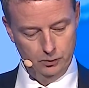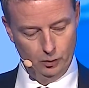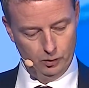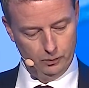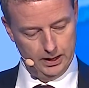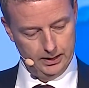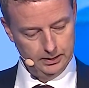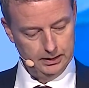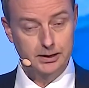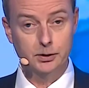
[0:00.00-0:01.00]
Norway
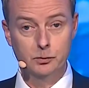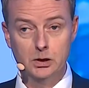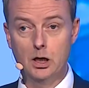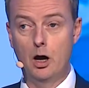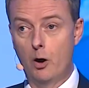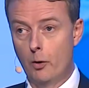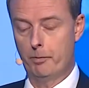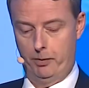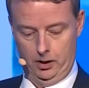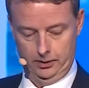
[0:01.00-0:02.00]
is doing our
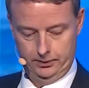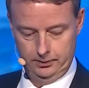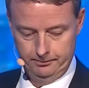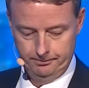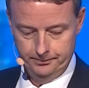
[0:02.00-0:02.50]
part